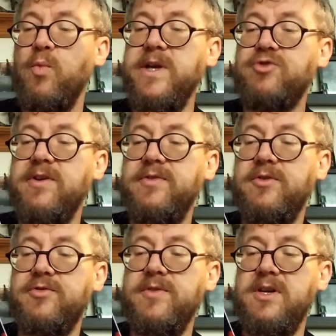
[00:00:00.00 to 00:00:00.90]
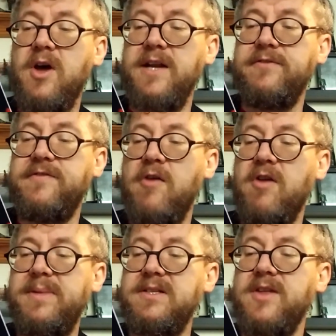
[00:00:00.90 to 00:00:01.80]
We'd driven through the night far
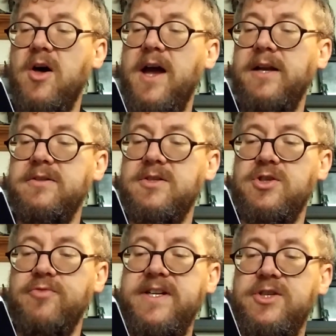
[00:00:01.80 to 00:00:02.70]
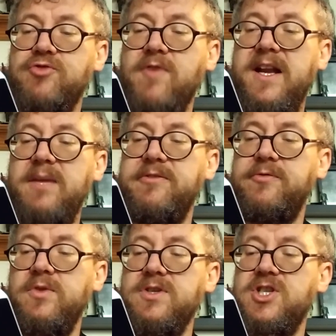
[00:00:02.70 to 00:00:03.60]
up into the highlands to reach Granny
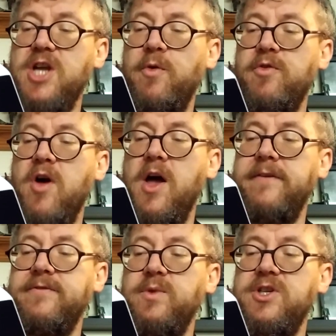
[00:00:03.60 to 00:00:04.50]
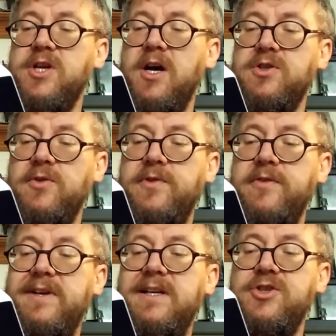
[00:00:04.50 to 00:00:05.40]
before the snow arrived, which cut off her
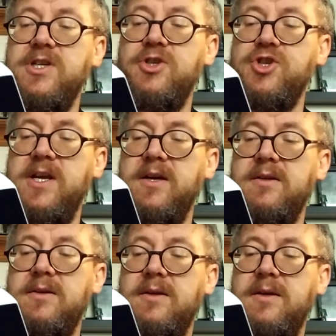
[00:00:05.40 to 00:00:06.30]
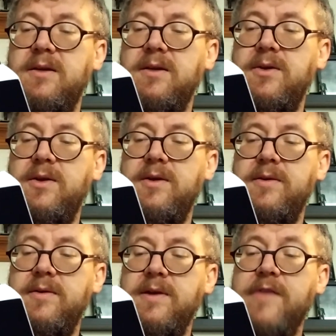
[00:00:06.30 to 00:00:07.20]
village each year.
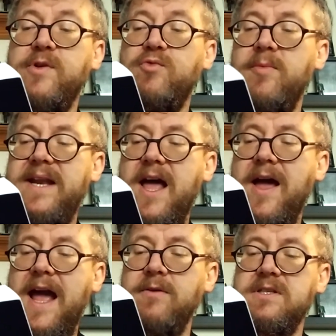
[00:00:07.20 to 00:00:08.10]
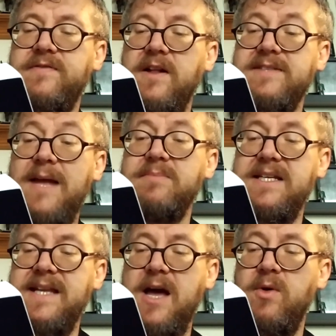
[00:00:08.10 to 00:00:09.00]
Every room in our house felt
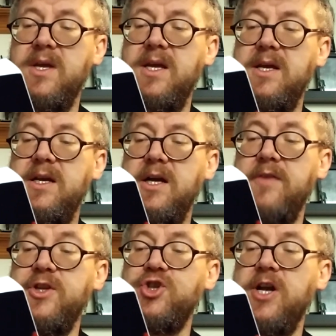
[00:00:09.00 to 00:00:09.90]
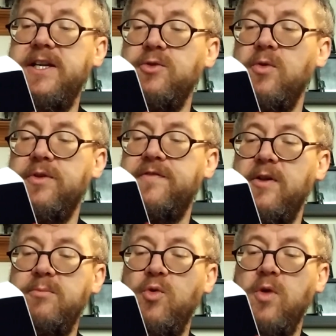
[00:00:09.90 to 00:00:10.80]
empty now, and the journey north
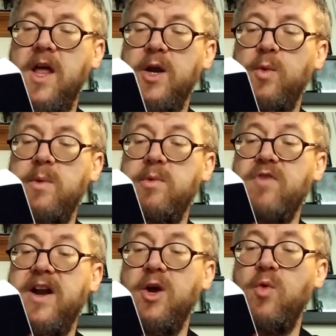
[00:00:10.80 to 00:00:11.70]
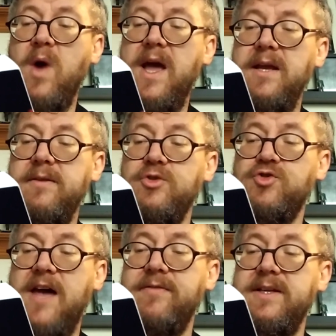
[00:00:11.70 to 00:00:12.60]
felt more like we were running away than
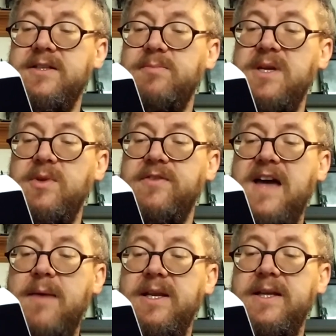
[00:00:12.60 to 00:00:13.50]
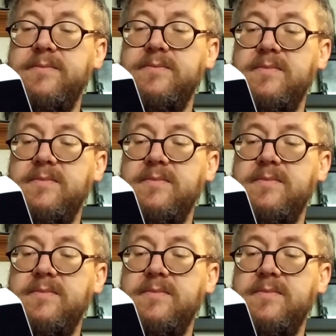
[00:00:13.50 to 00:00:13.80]
travelling to be with family.